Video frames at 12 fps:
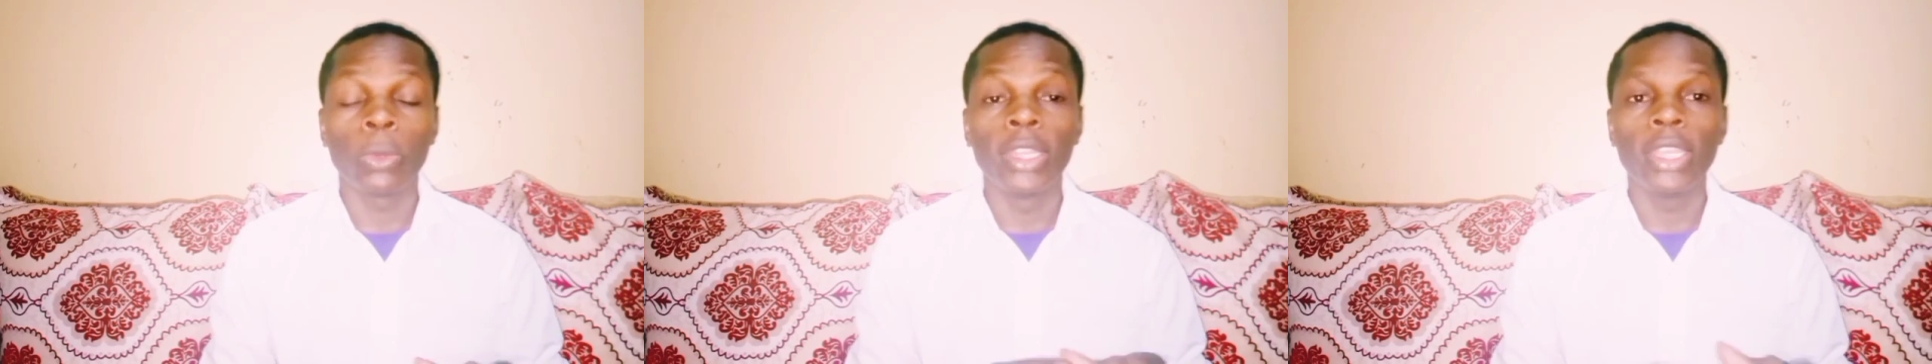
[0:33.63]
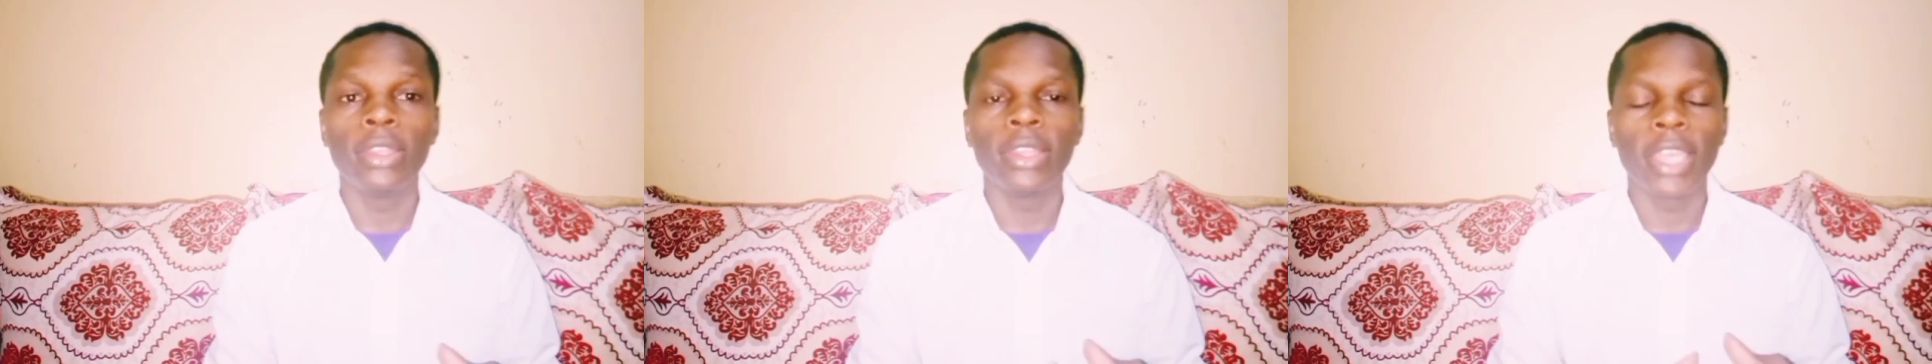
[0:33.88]

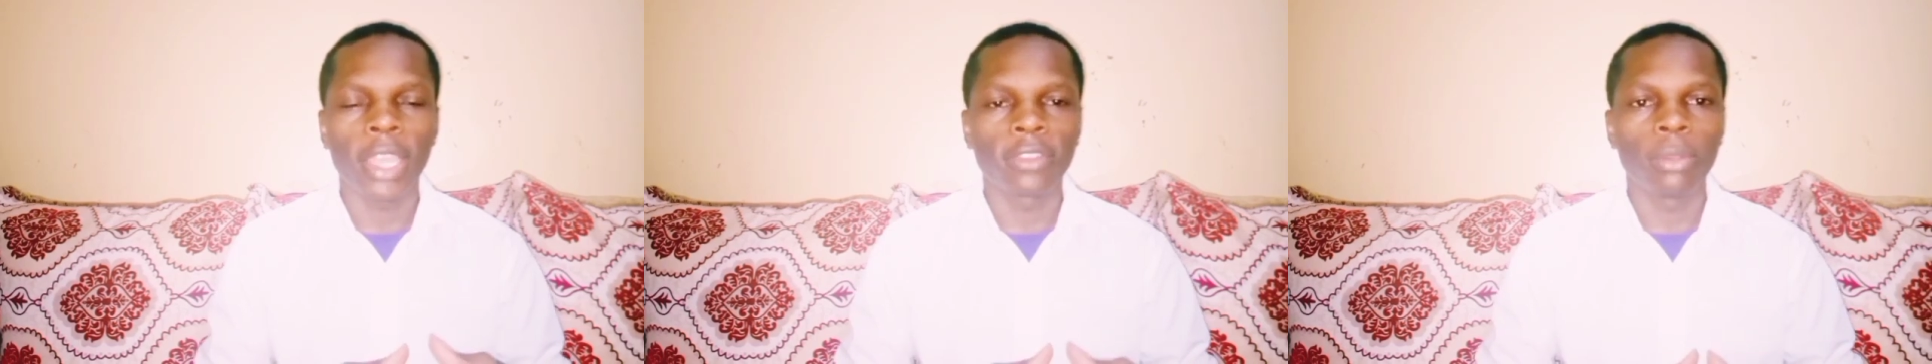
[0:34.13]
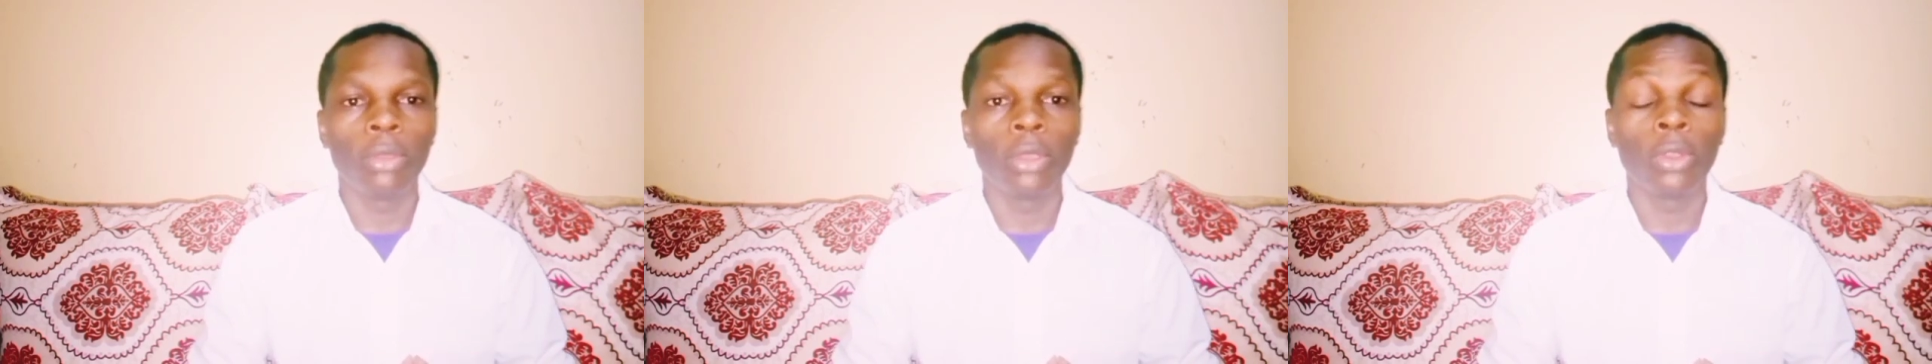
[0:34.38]
within the
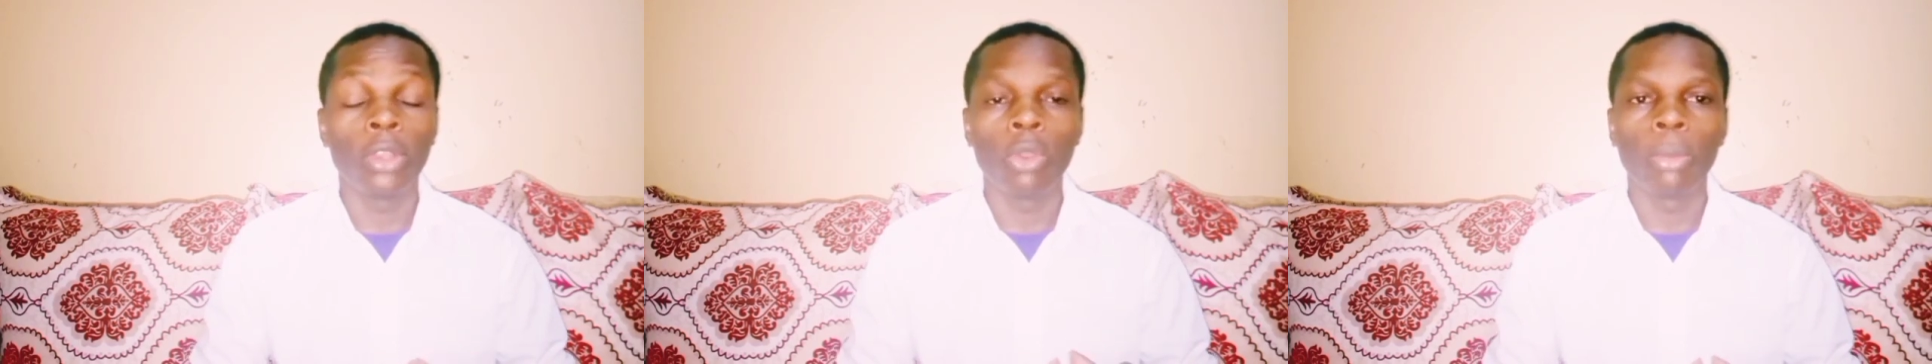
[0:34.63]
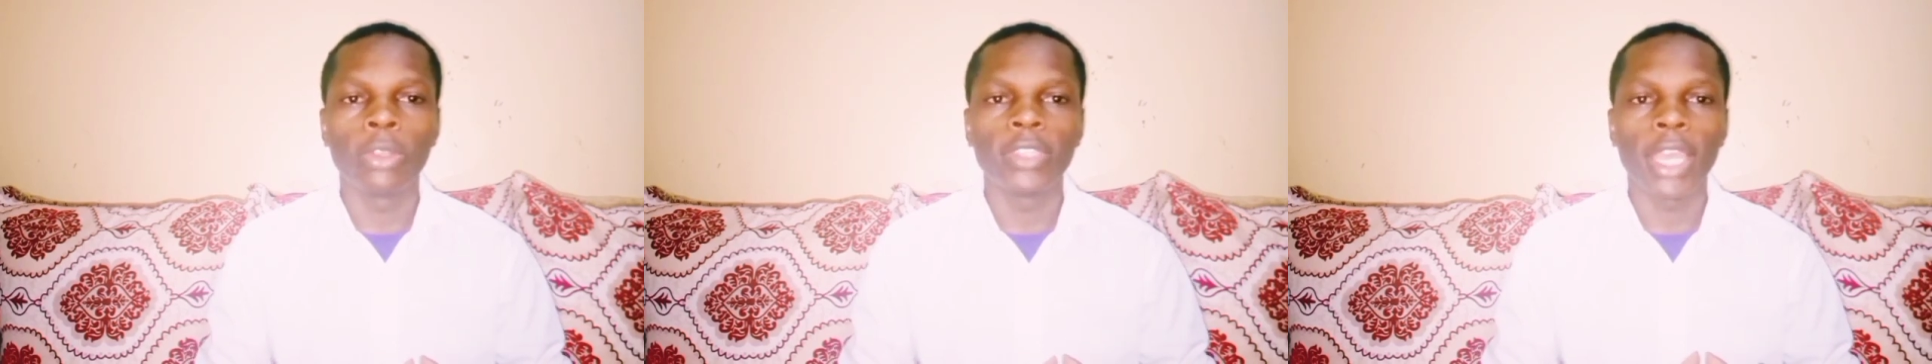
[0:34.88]
Azimio
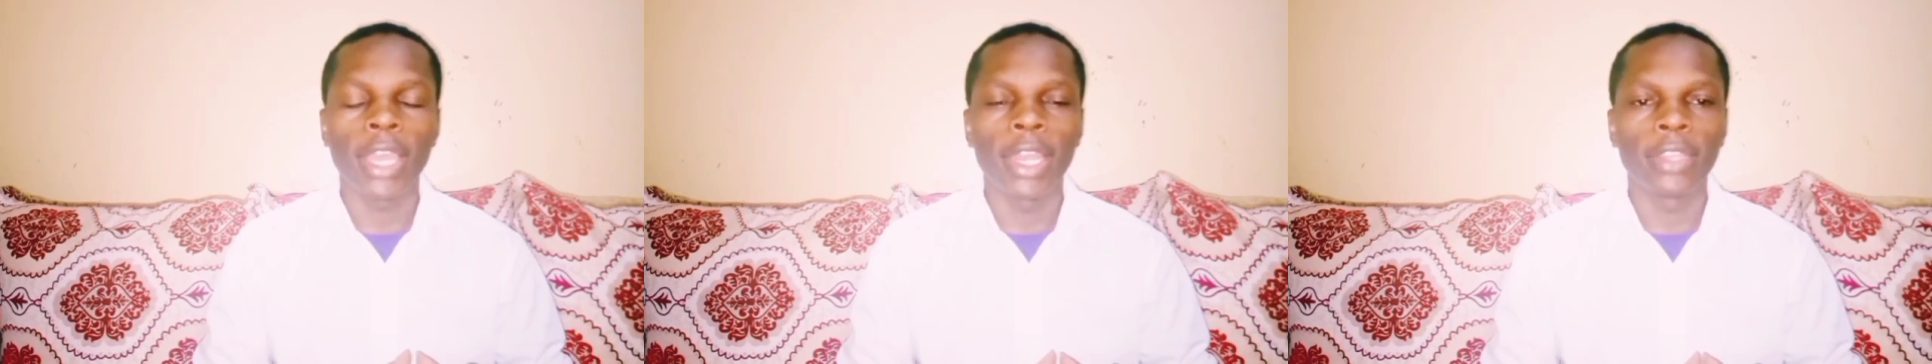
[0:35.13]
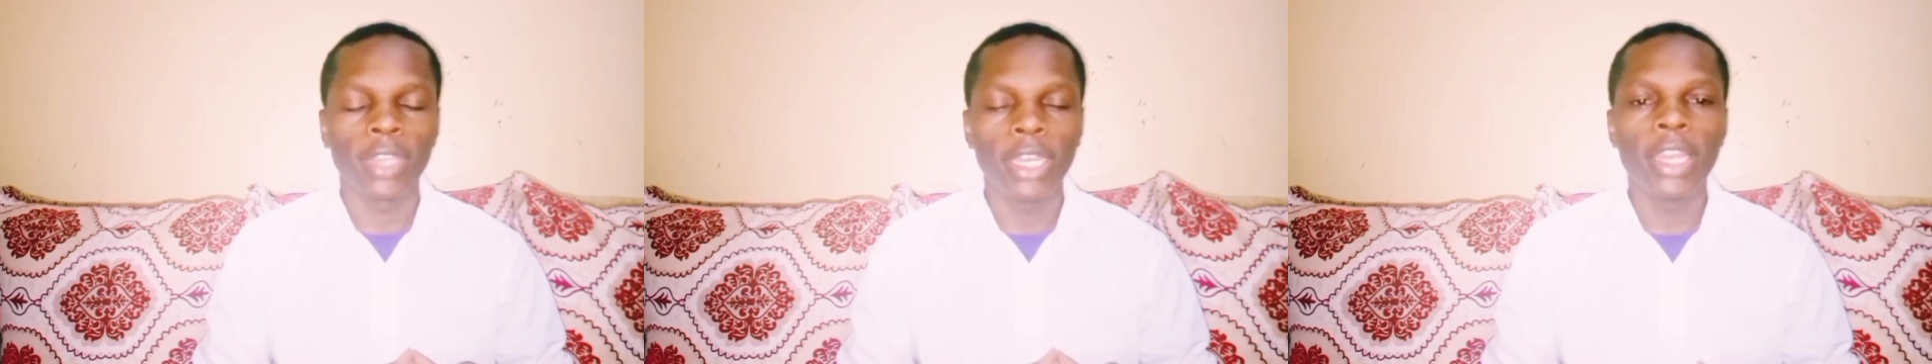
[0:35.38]
Domoja
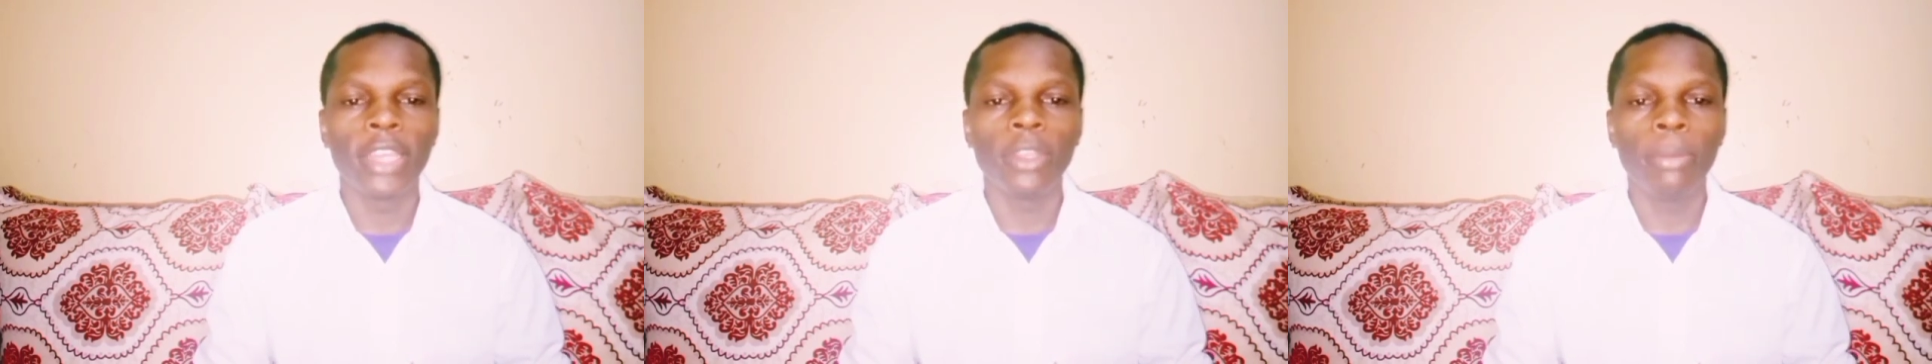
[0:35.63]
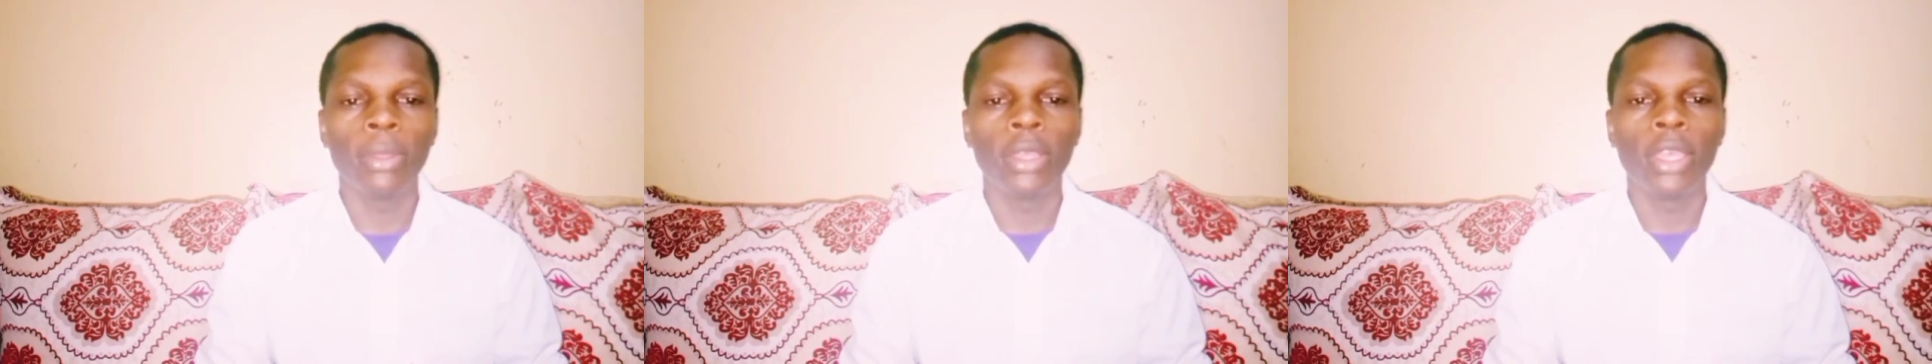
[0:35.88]
Alliance
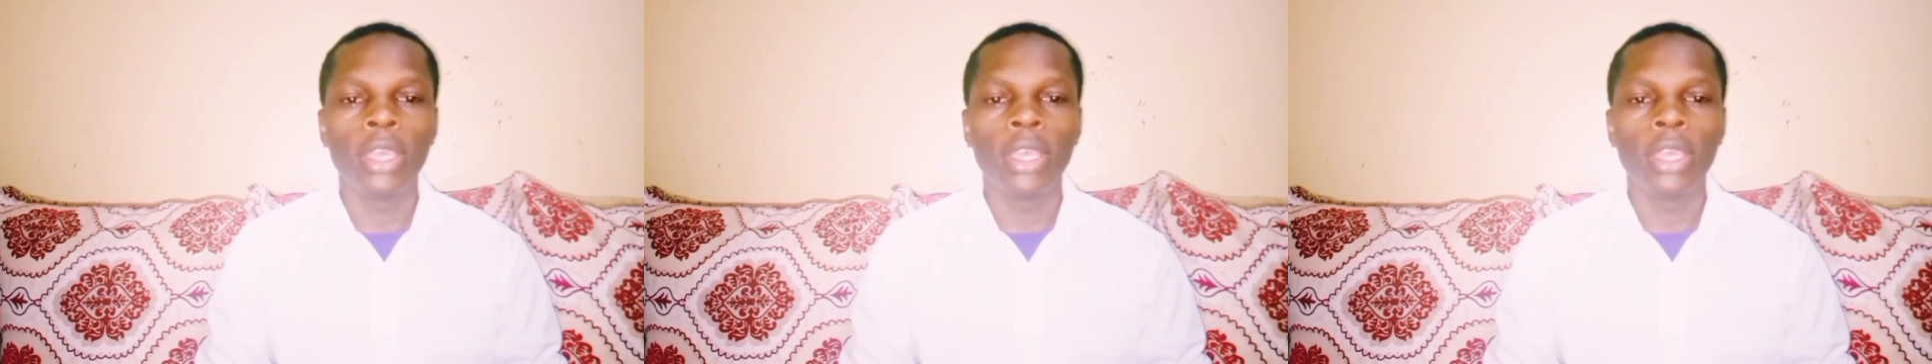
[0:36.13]
leadership.